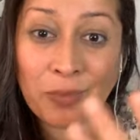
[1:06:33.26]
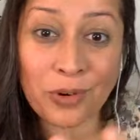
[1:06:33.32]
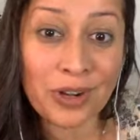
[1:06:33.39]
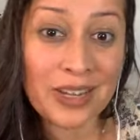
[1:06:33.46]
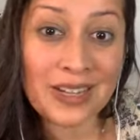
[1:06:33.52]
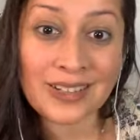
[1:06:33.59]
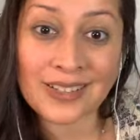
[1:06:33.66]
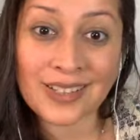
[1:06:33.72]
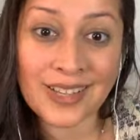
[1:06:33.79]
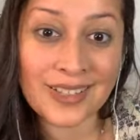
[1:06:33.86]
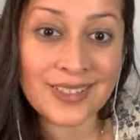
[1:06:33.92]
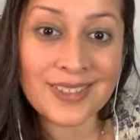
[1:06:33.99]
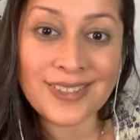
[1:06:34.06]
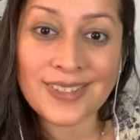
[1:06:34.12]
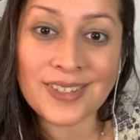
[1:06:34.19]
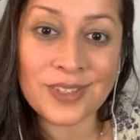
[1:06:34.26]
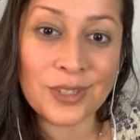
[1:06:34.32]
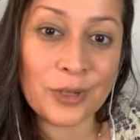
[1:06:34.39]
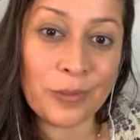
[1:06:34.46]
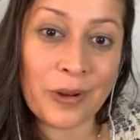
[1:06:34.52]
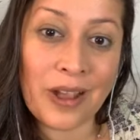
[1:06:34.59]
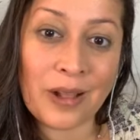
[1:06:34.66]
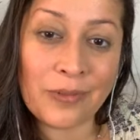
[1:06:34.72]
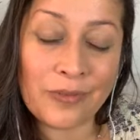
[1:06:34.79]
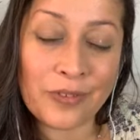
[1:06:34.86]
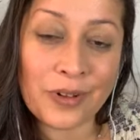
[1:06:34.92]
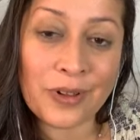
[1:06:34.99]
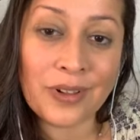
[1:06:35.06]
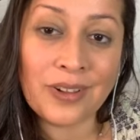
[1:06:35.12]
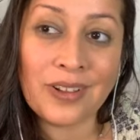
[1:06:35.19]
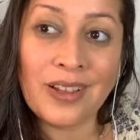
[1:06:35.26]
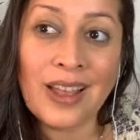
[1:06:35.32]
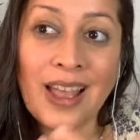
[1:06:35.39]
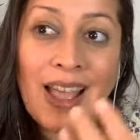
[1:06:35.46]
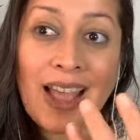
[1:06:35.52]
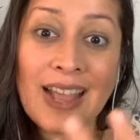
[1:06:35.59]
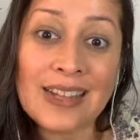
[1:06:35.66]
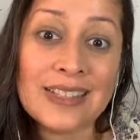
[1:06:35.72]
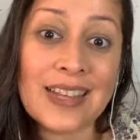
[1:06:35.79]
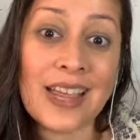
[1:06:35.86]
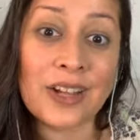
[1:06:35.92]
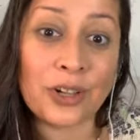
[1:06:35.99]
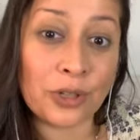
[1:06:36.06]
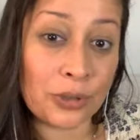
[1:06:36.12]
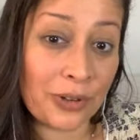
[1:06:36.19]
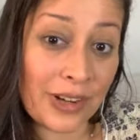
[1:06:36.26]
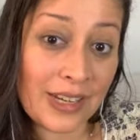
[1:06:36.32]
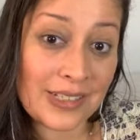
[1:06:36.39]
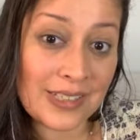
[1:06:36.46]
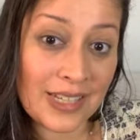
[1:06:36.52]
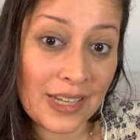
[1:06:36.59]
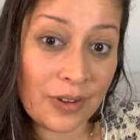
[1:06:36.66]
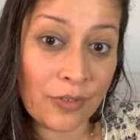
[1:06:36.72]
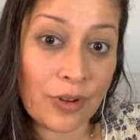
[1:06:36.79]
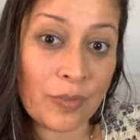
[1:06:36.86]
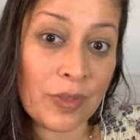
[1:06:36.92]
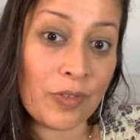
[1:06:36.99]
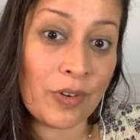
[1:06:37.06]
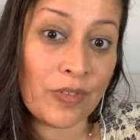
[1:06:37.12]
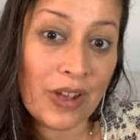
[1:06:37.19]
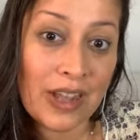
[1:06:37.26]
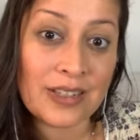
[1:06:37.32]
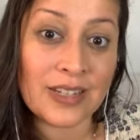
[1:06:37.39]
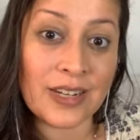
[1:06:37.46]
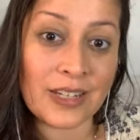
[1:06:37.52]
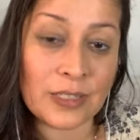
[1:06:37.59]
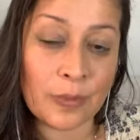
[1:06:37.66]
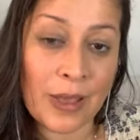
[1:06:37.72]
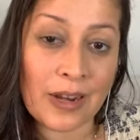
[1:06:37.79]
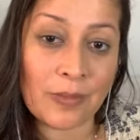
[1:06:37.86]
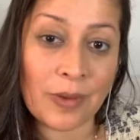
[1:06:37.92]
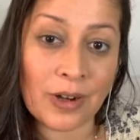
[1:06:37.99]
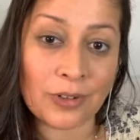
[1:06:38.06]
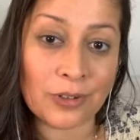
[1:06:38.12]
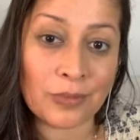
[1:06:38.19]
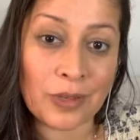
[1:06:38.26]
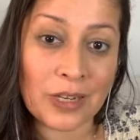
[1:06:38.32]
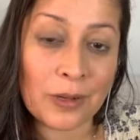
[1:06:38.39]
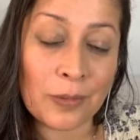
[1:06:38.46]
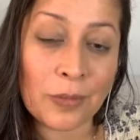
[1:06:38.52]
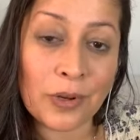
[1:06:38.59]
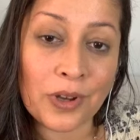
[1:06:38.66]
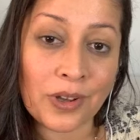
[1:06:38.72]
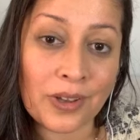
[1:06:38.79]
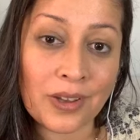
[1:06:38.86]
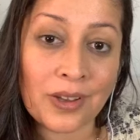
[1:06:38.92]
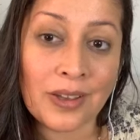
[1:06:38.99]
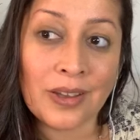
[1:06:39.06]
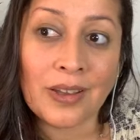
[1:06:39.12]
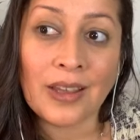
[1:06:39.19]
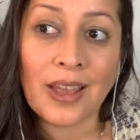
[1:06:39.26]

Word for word: the morning cleanse, super helpful. Anti chlorine tea from the revised and expanded medical medium book.